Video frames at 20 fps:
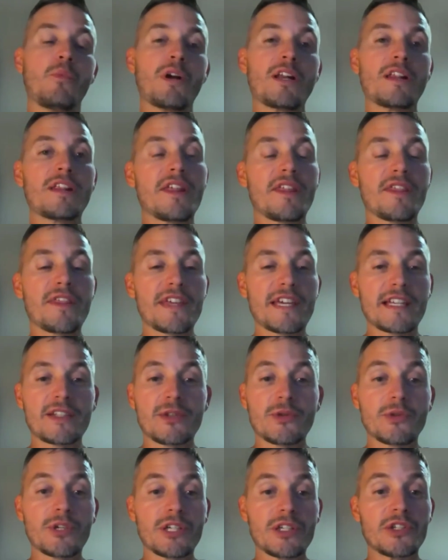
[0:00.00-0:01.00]
one of the things
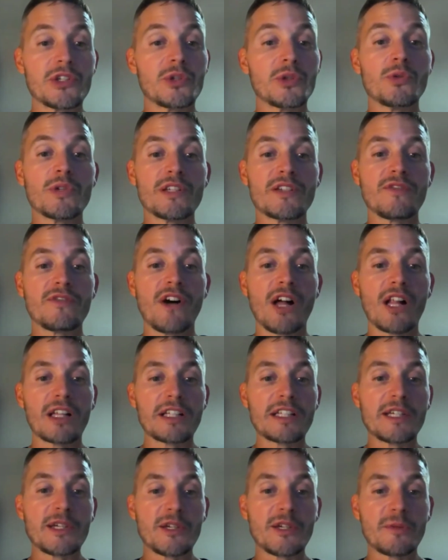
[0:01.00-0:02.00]
you can do is
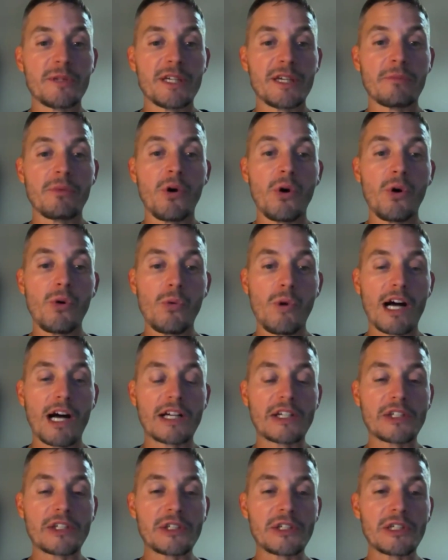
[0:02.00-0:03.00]
volunteer to be a poll
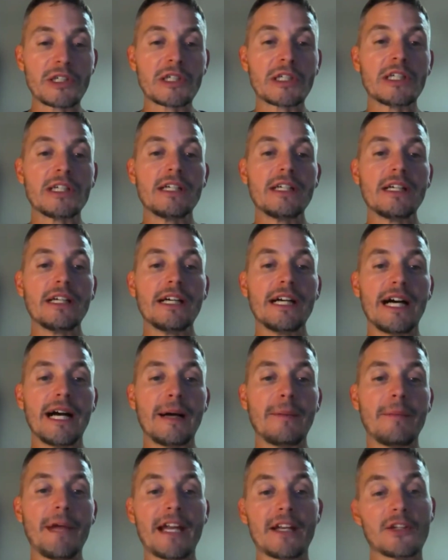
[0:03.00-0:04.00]
watcher,
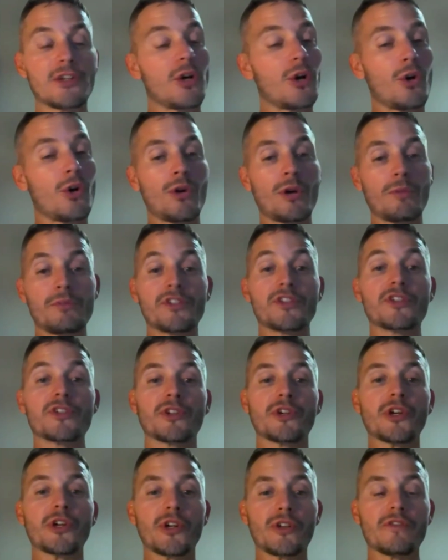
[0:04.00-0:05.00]
and go
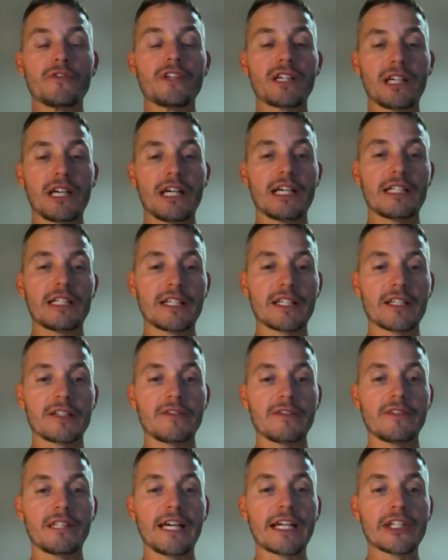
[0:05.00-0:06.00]
observe the conduct
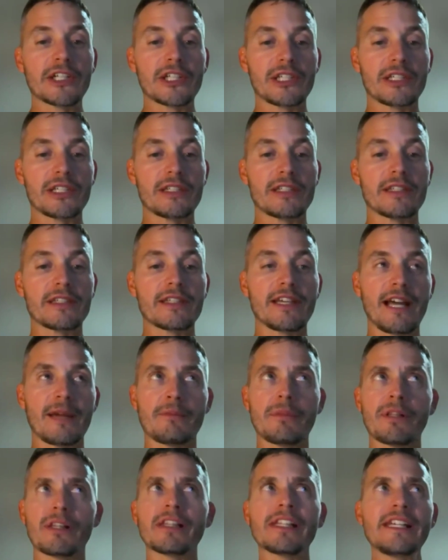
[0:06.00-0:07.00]
of elections. I
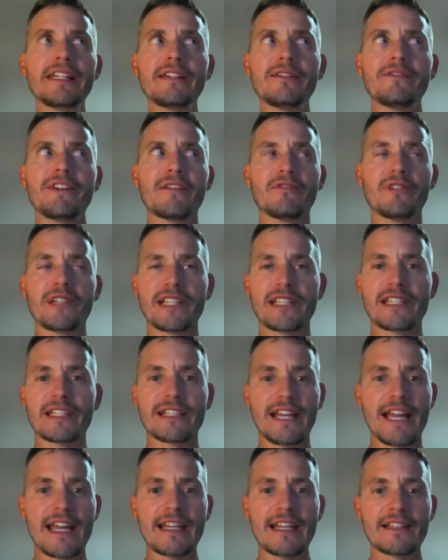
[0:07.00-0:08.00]
believe every
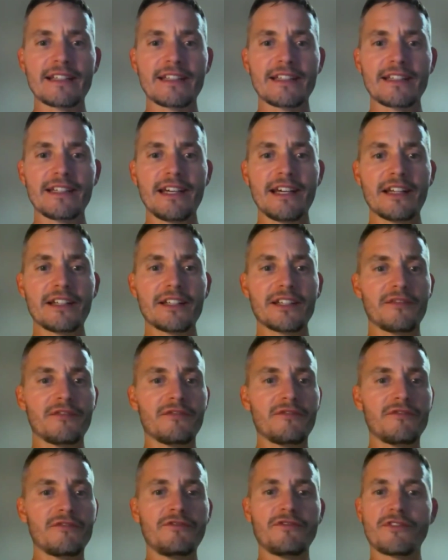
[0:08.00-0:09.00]
state, to
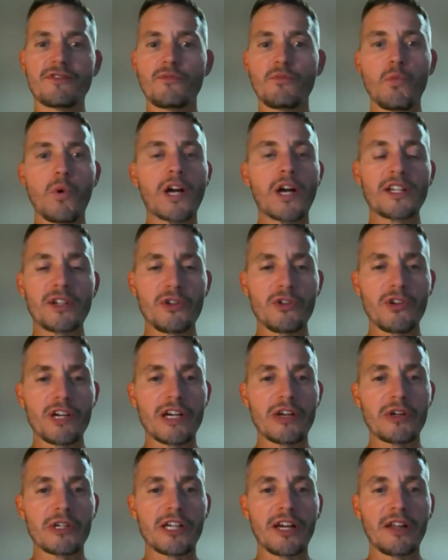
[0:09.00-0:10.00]
one
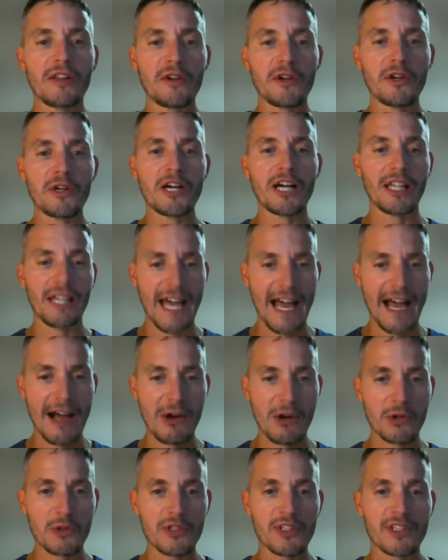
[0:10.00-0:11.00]
degree or another,
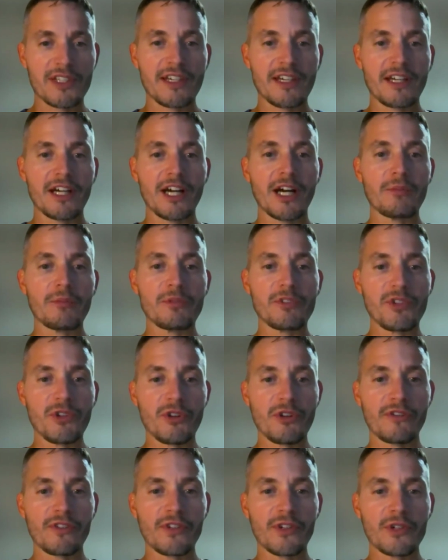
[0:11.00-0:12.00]
allows
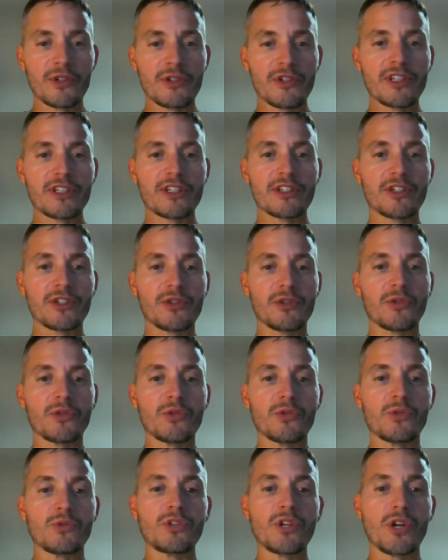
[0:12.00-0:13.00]
observers
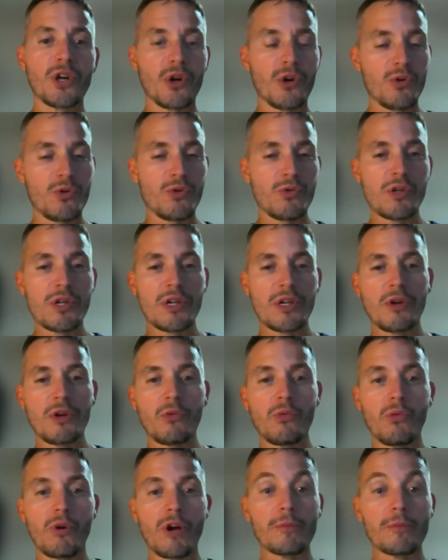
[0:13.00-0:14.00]
to go
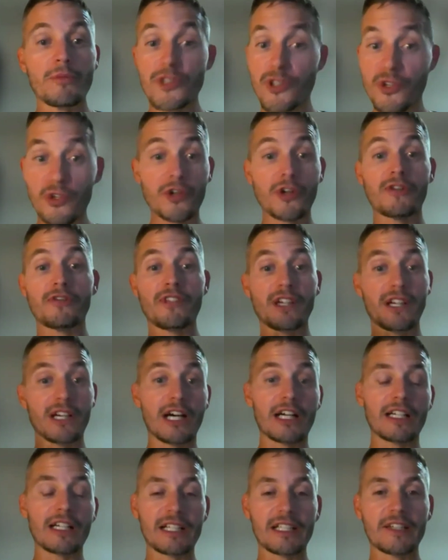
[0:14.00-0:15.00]
observe the
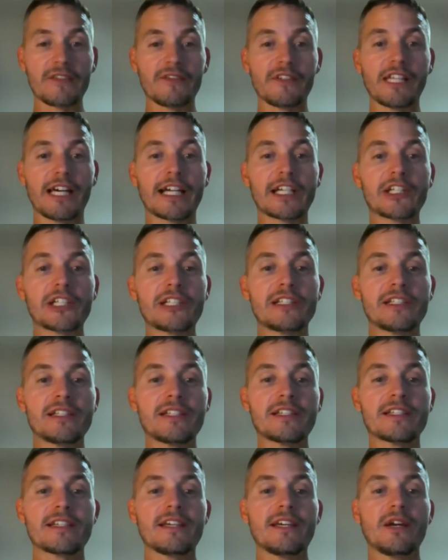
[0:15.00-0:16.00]
conduct of
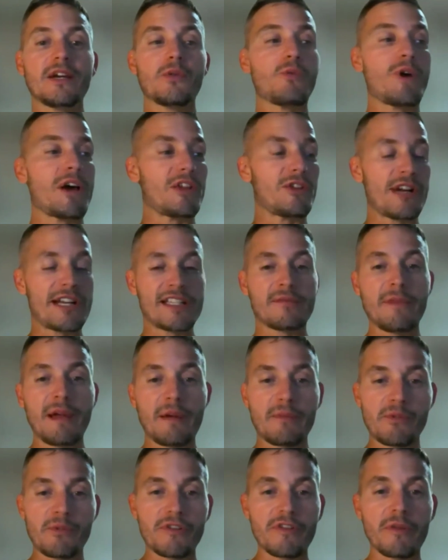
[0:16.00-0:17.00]
elections, whether as a
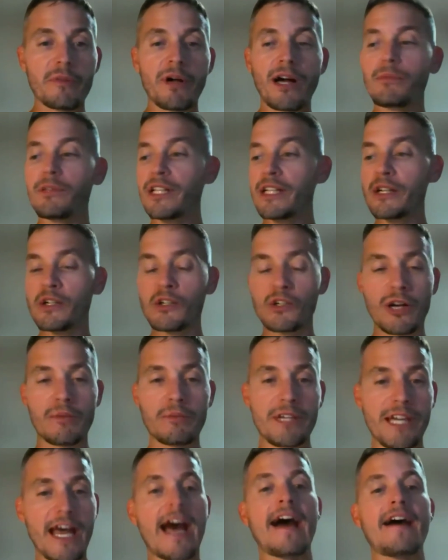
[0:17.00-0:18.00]
member of the public or
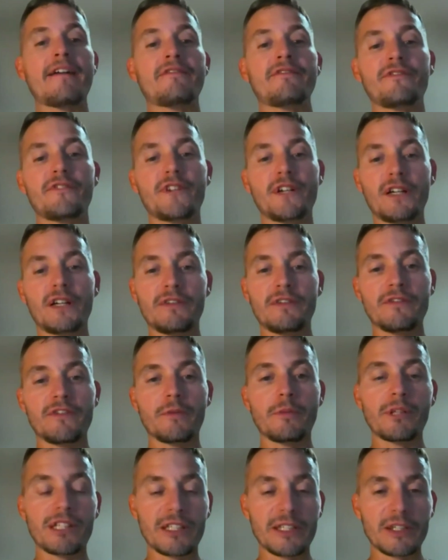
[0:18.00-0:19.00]
on behalf of
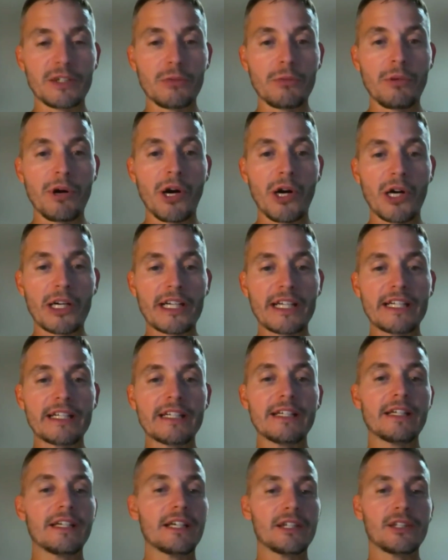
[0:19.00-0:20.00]
a political
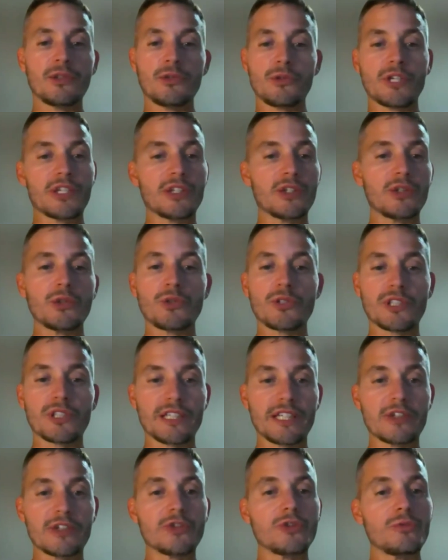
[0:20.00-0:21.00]
party. You can
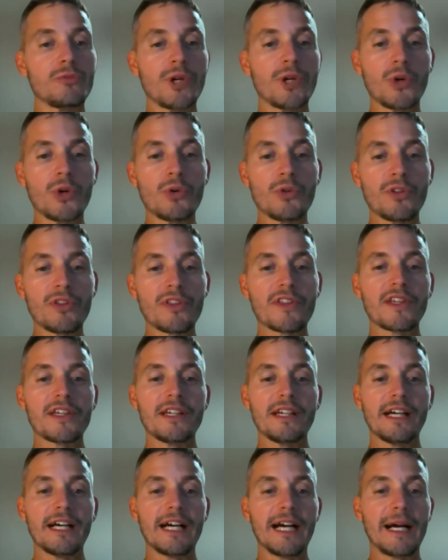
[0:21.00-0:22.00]
usually do both.
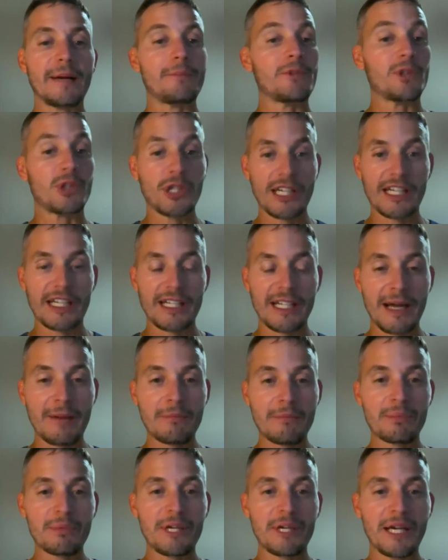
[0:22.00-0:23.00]
Look it
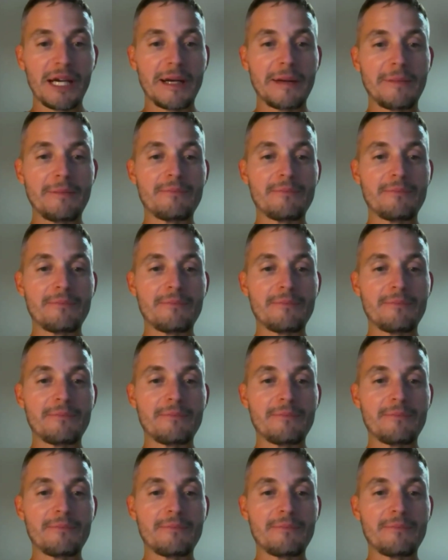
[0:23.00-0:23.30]
up.